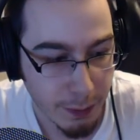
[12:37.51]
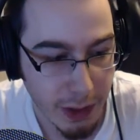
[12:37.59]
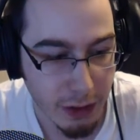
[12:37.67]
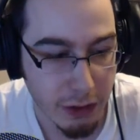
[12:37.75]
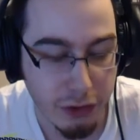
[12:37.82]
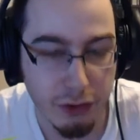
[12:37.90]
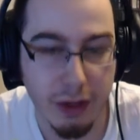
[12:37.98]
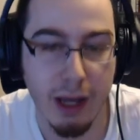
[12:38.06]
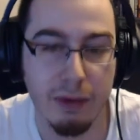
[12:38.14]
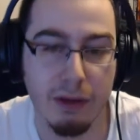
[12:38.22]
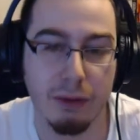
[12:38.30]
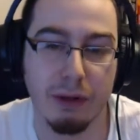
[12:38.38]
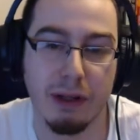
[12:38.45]
But Herschel
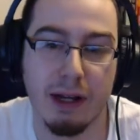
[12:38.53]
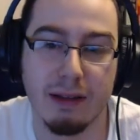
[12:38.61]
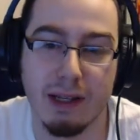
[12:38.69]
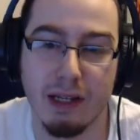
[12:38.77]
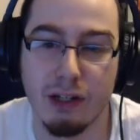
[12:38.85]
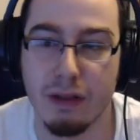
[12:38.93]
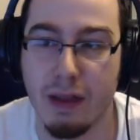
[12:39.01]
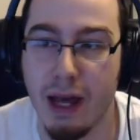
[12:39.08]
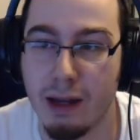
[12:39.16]
came to the realization